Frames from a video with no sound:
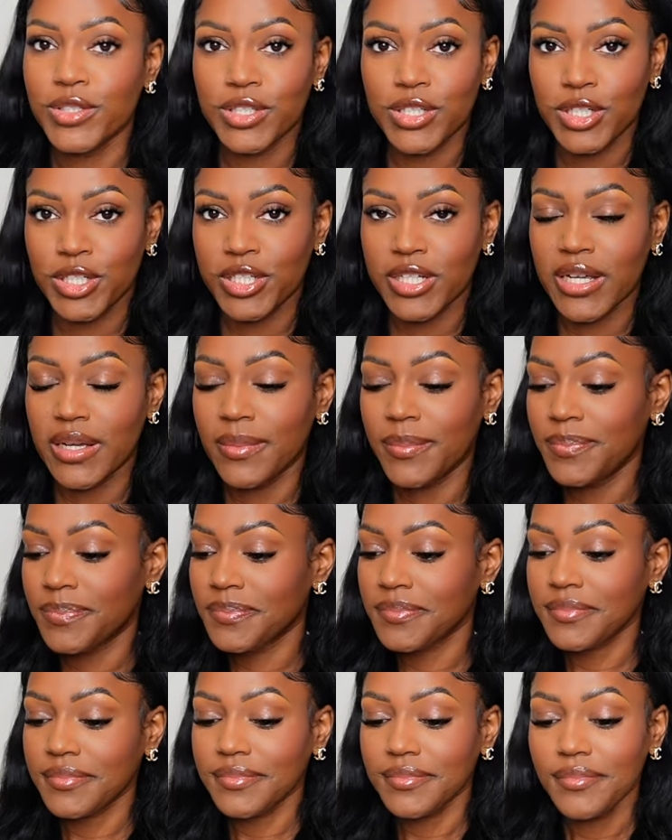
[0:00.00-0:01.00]
to the gym
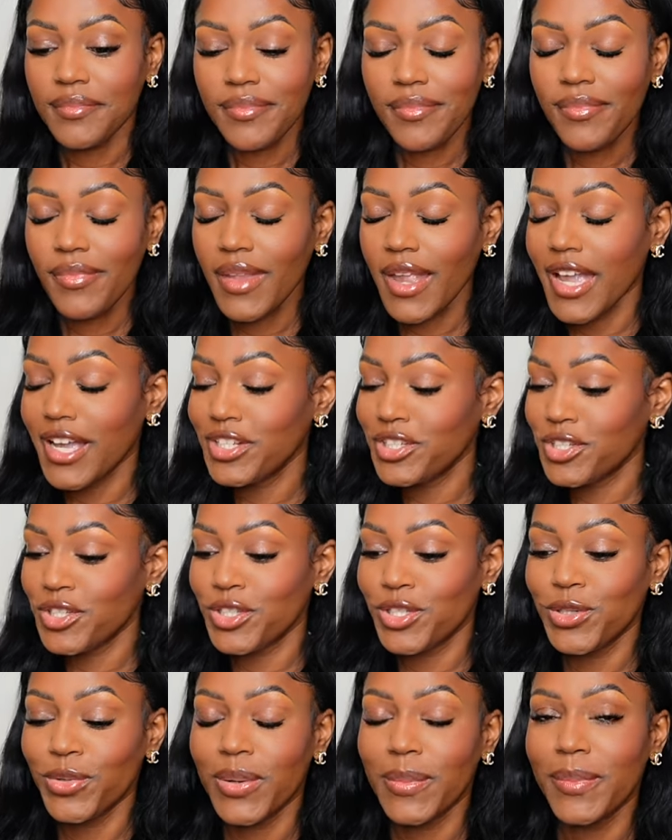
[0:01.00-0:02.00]
and
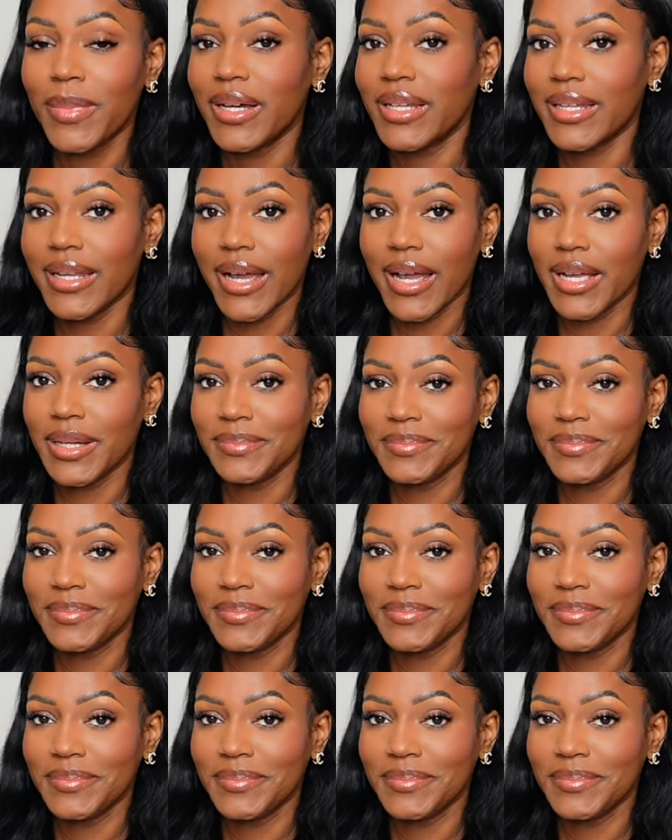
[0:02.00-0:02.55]
just doing butt day